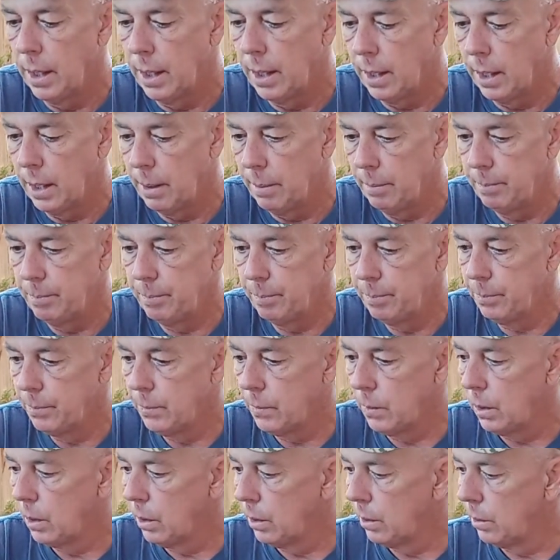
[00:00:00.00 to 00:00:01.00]
Um,
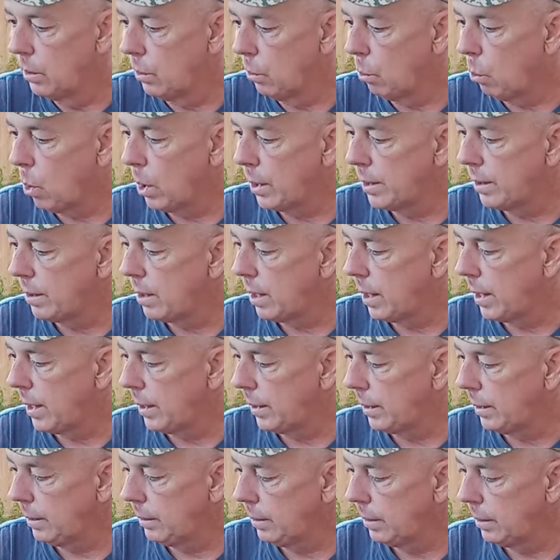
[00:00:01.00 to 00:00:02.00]
the one
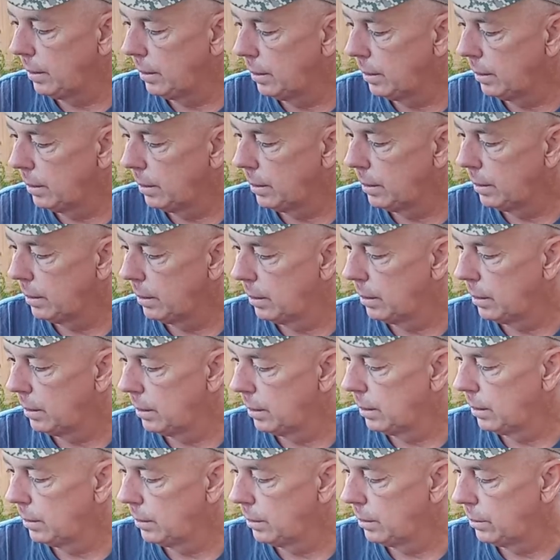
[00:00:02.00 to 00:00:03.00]
thing,
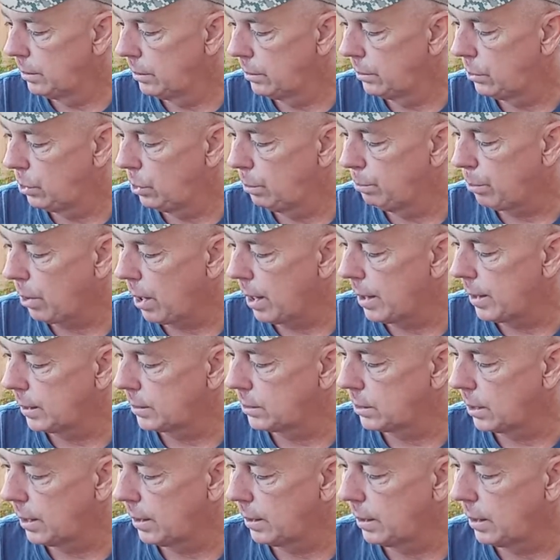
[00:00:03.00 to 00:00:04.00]
two
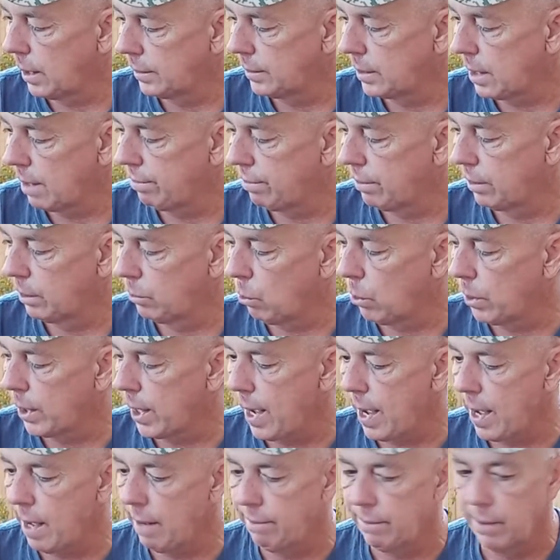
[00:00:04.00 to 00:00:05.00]
products I, I definitely want
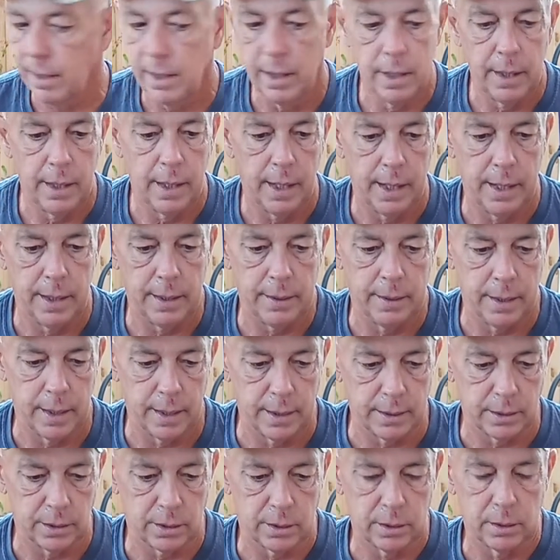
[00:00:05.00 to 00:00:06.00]
to have in
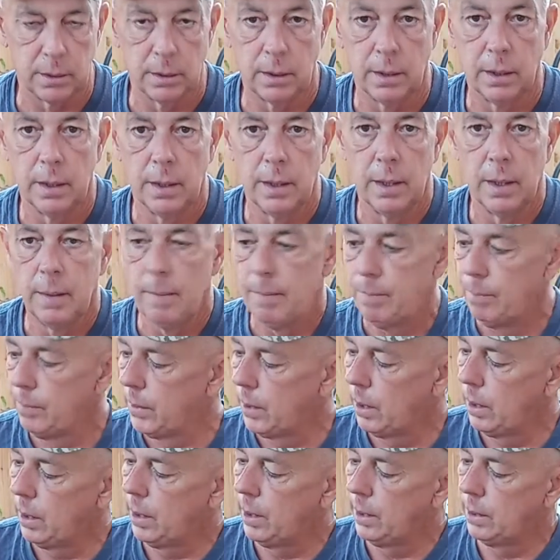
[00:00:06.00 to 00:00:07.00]
this
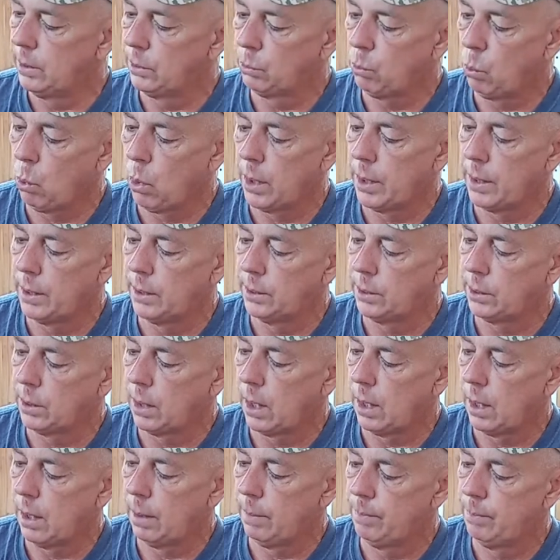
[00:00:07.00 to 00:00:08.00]
is one is
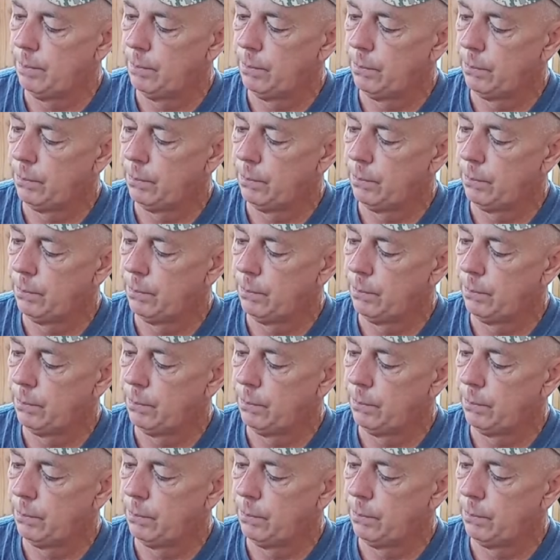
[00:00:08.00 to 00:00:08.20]
uh,